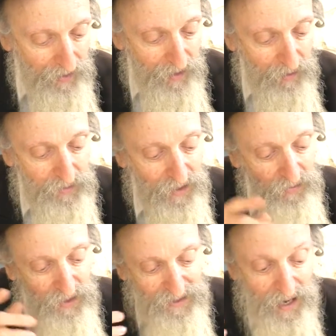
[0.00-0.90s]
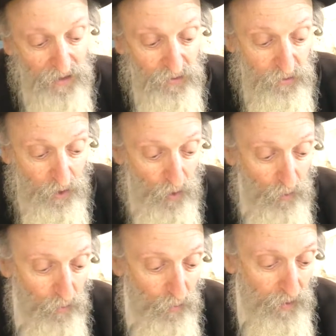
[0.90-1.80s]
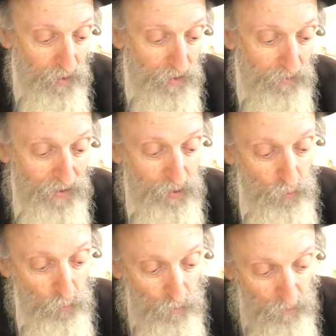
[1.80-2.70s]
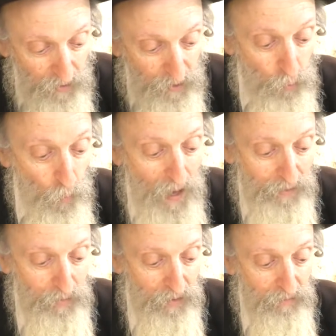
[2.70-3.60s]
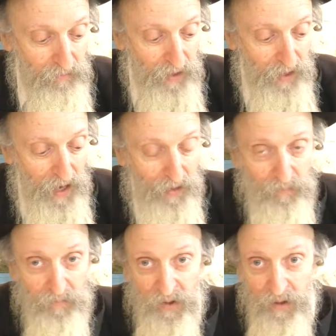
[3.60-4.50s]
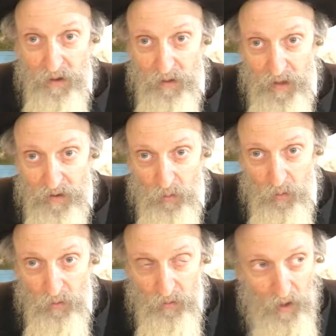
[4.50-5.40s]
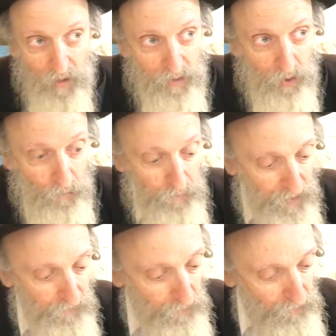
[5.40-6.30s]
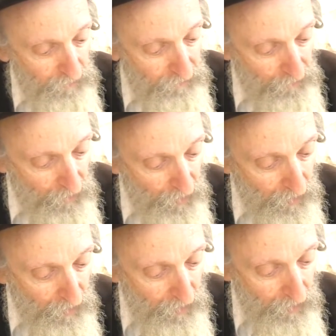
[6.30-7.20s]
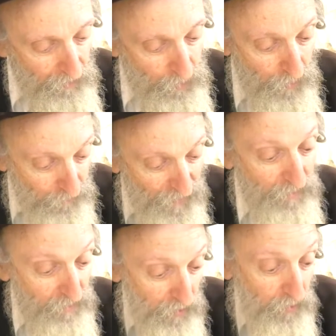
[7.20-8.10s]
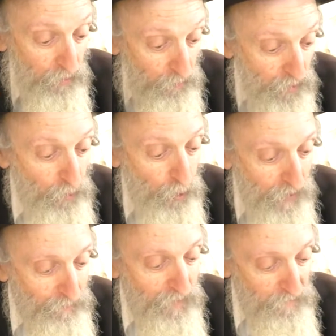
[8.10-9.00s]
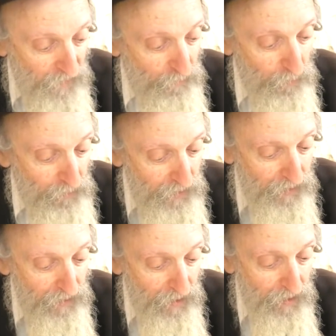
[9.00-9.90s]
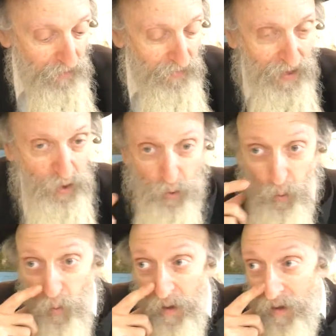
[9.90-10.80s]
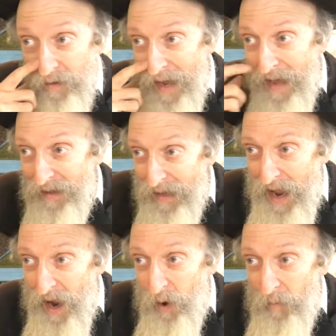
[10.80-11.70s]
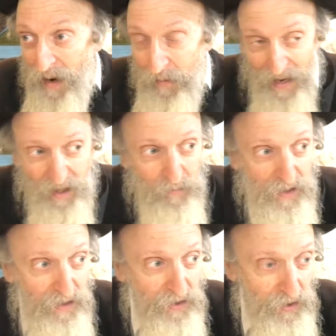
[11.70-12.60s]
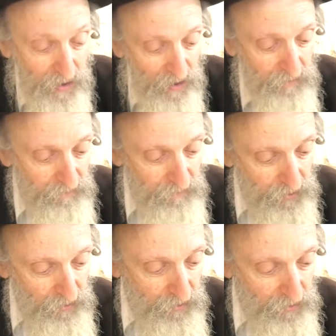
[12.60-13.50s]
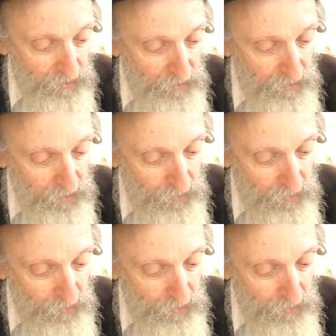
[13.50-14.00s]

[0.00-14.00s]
because in this I'll know that you want me, that I'm in your favor, that you have favor, you look at me favorably, that you will not allow my enemies to come to do